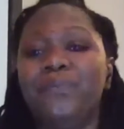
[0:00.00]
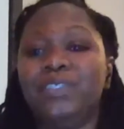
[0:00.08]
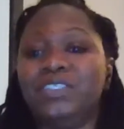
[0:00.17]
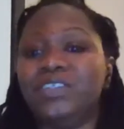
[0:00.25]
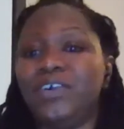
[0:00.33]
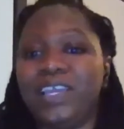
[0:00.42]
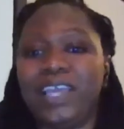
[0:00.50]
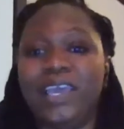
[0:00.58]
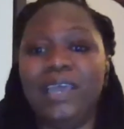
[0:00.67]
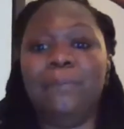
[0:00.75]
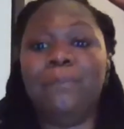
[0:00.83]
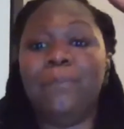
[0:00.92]
started
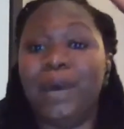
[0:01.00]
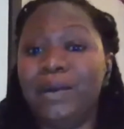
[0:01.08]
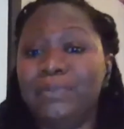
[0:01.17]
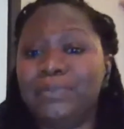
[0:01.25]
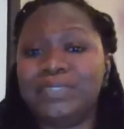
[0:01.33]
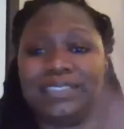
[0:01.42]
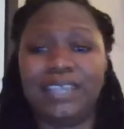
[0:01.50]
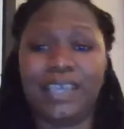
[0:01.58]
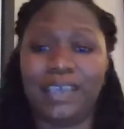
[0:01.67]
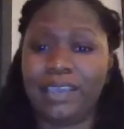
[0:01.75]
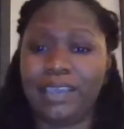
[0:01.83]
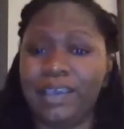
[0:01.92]
getting bumps
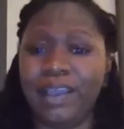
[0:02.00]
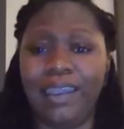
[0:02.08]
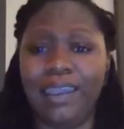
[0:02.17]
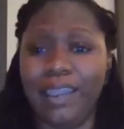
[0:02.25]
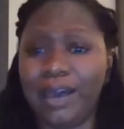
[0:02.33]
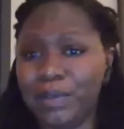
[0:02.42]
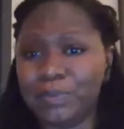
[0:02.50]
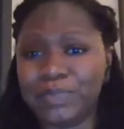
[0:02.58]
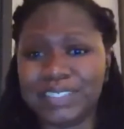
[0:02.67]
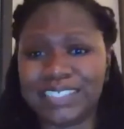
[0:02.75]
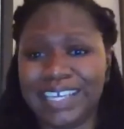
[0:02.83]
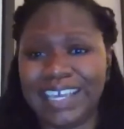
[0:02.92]
and
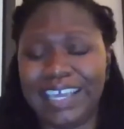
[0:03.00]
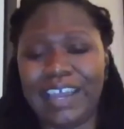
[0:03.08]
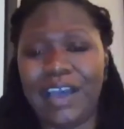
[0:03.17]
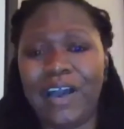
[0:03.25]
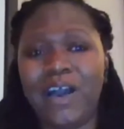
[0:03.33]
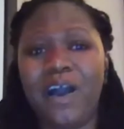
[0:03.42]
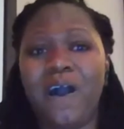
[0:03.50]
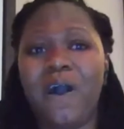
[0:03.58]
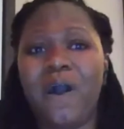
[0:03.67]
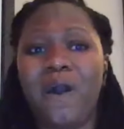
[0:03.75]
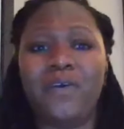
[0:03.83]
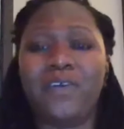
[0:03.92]
lumps and
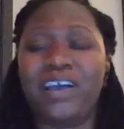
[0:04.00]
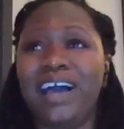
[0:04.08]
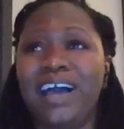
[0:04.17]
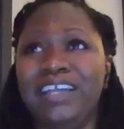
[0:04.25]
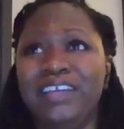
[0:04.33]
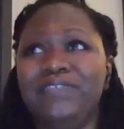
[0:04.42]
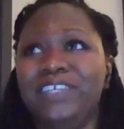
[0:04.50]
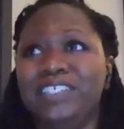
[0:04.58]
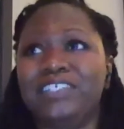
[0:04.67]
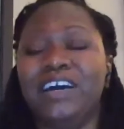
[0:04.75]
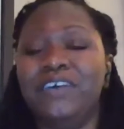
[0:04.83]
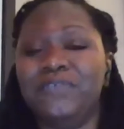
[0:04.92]
all kind of
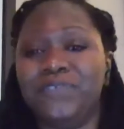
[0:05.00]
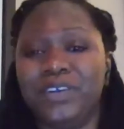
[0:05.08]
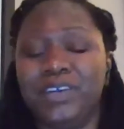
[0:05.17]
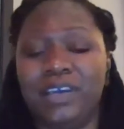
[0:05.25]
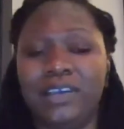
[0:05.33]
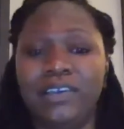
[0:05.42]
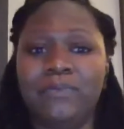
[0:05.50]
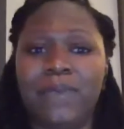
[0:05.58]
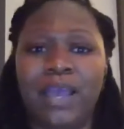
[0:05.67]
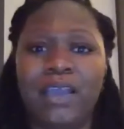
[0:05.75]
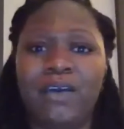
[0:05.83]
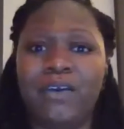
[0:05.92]
discomfort under
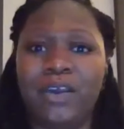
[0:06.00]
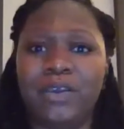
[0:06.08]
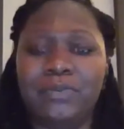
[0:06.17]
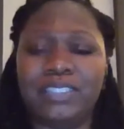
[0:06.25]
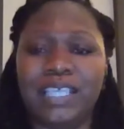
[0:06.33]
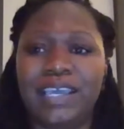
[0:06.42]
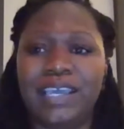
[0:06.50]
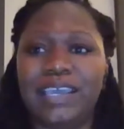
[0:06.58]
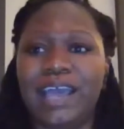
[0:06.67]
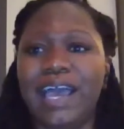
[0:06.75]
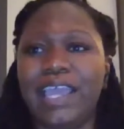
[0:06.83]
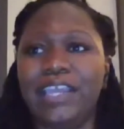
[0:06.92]
my arms,
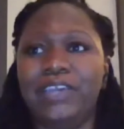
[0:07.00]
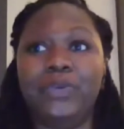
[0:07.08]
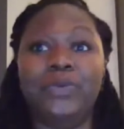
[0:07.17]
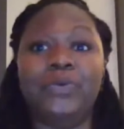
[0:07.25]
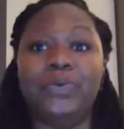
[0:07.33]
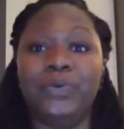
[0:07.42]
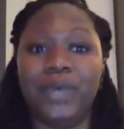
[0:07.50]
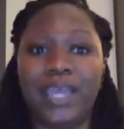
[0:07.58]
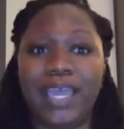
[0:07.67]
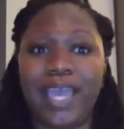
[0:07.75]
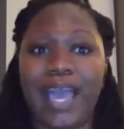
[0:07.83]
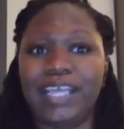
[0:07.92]
and I knew
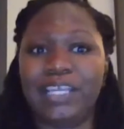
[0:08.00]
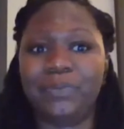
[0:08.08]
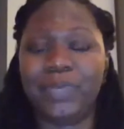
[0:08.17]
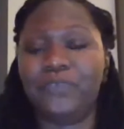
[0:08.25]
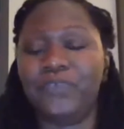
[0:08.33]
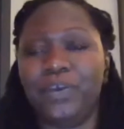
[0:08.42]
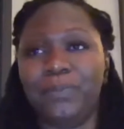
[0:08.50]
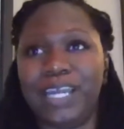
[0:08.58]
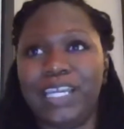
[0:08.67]
it had to be from my